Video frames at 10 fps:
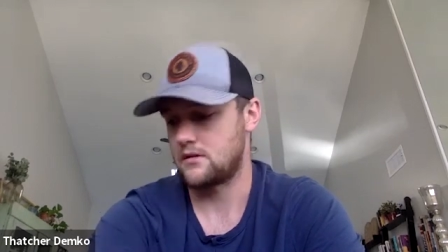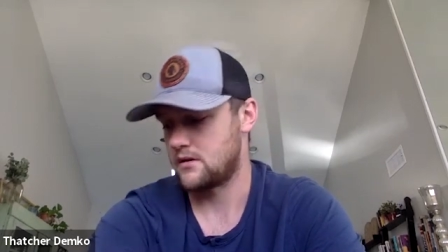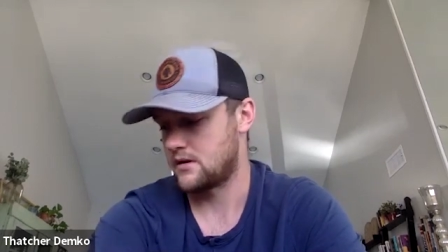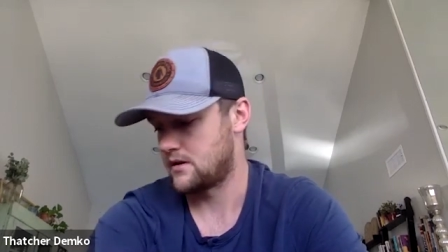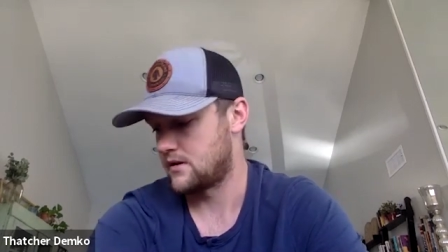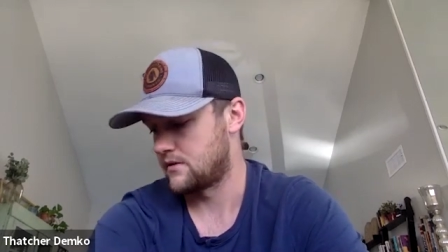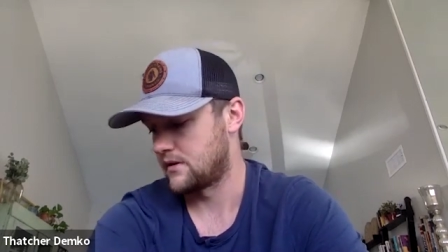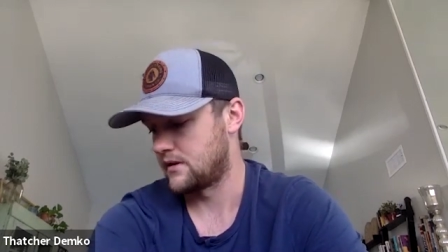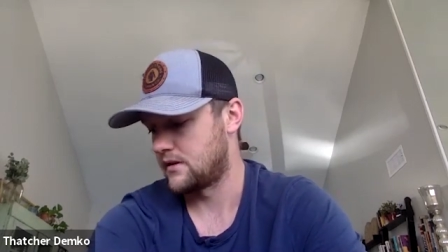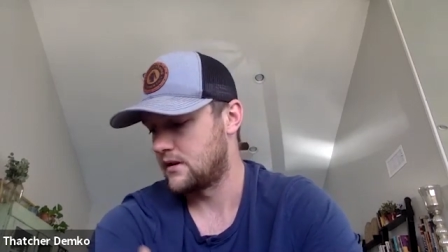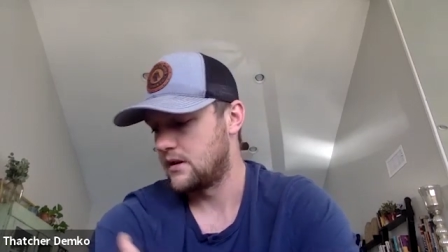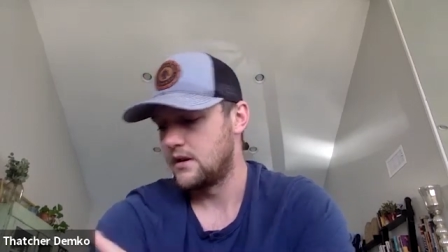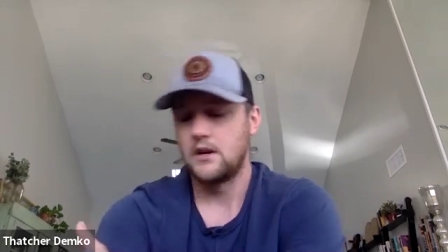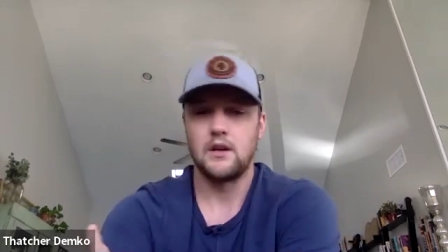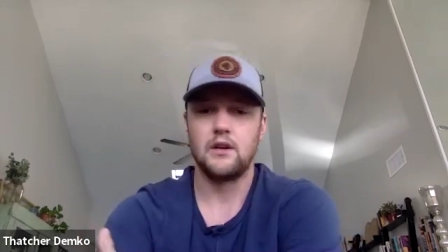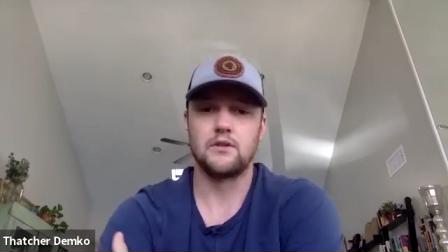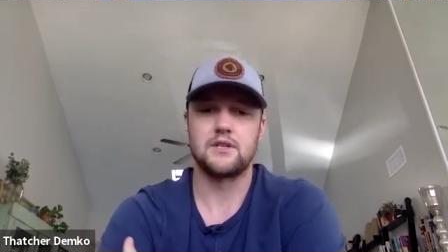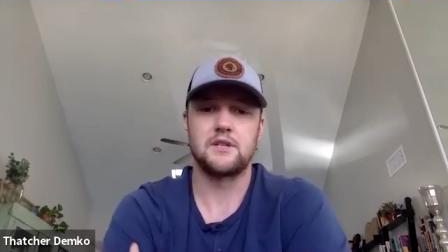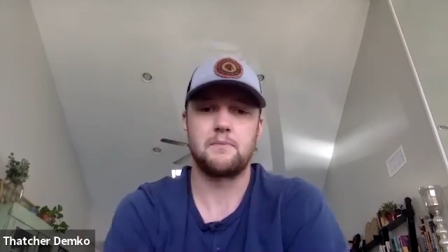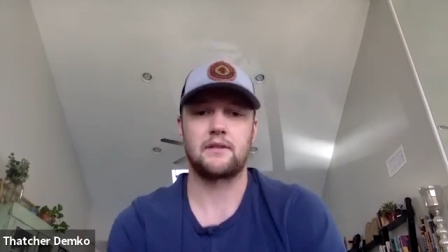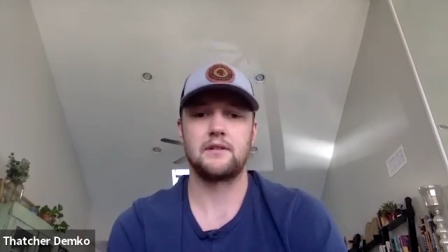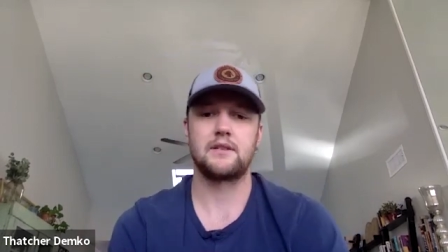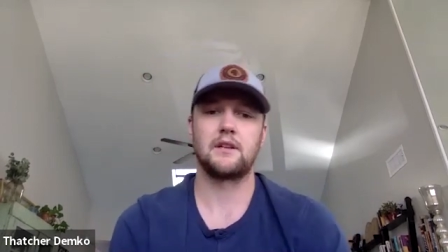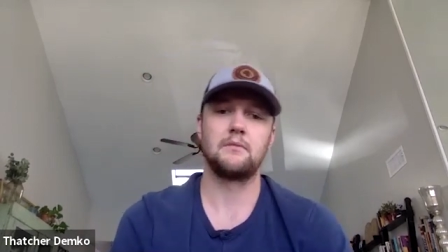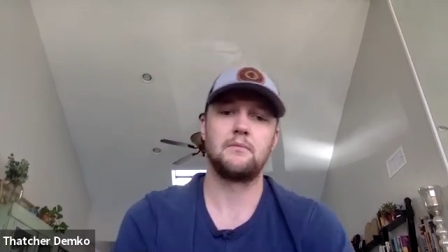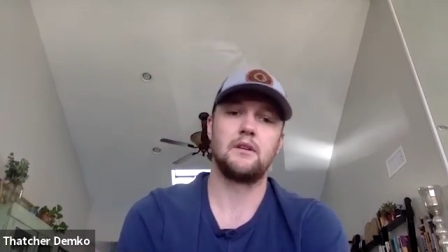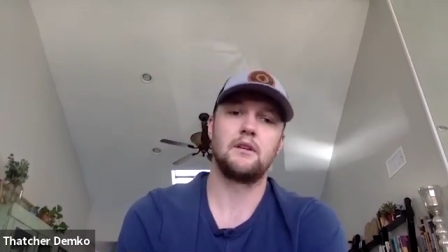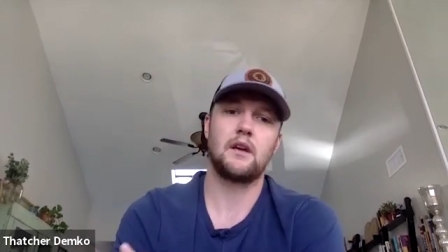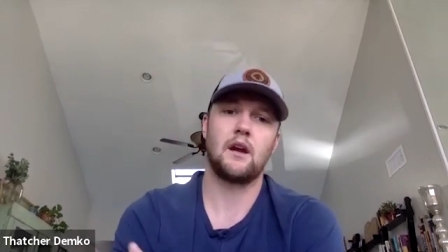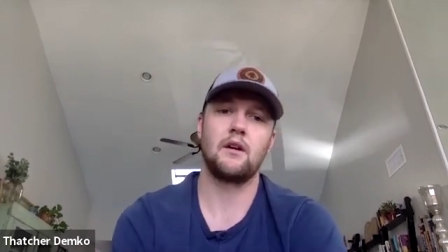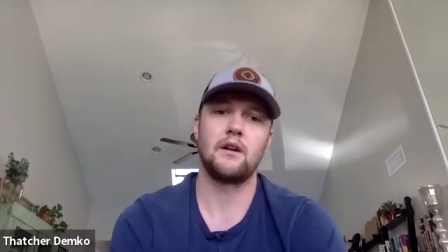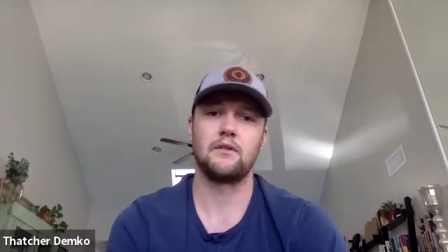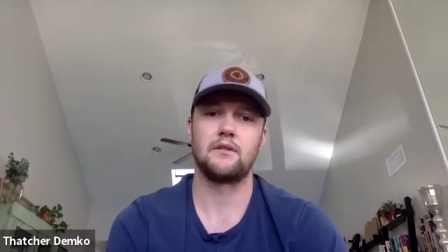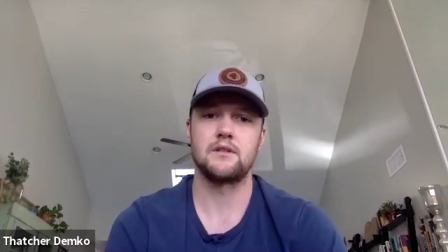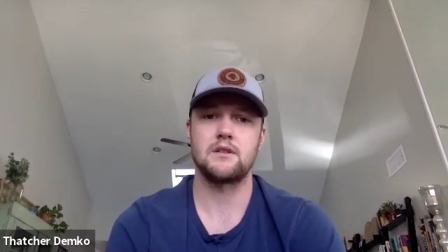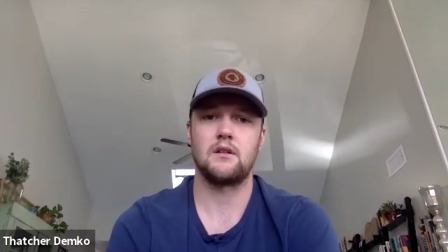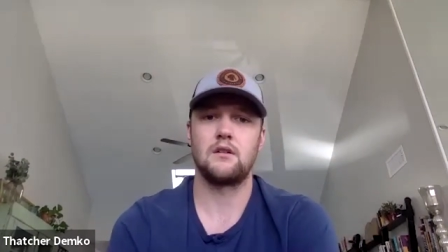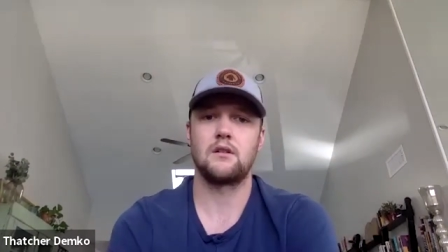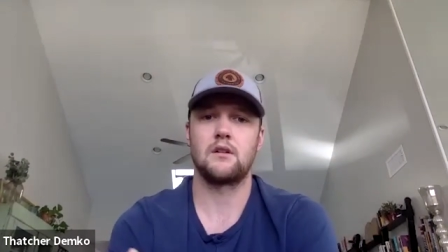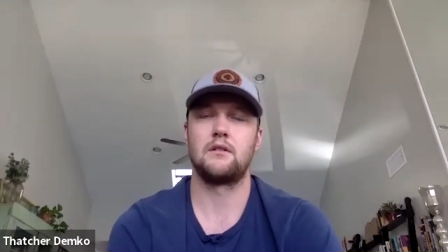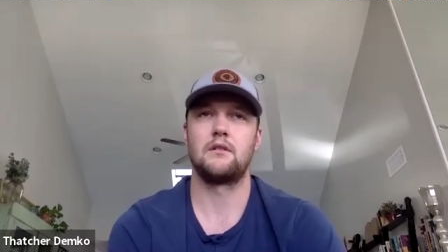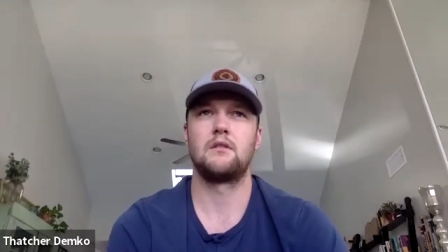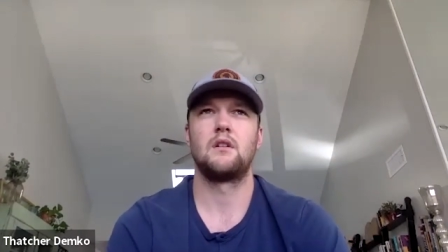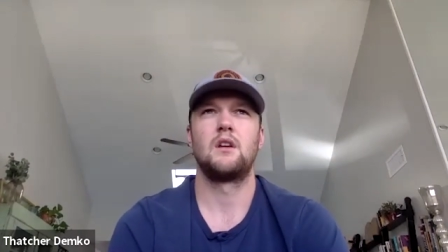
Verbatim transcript: Uh, I didn't really, you know, suspect this thing to be carried out this long. And